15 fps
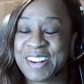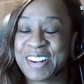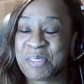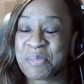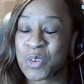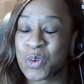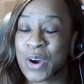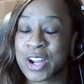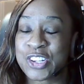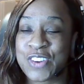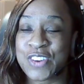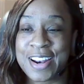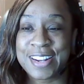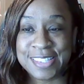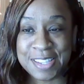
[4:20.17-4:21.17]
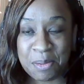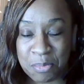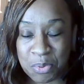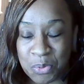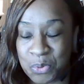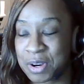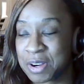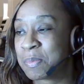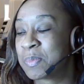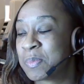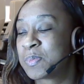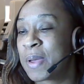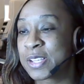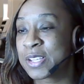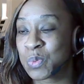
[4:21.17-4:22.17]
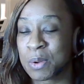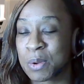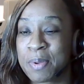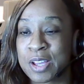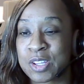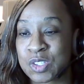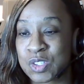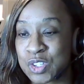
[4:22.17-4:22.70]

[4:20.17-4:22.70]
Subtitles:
Quadratus lumborums, PEX 1, PEX 2,